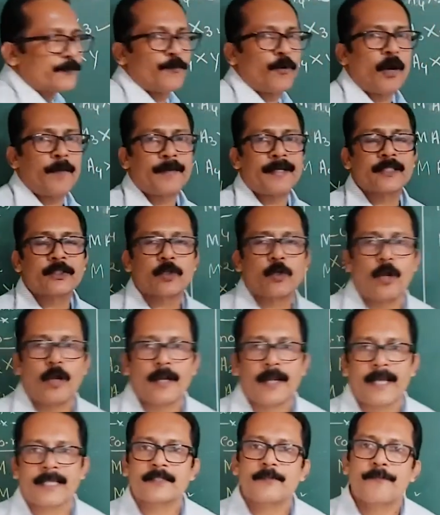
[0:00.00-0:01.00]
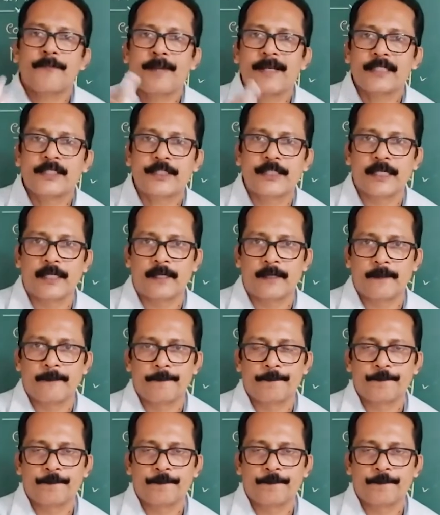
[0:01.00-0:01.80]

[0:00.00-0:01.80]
form is called as facial,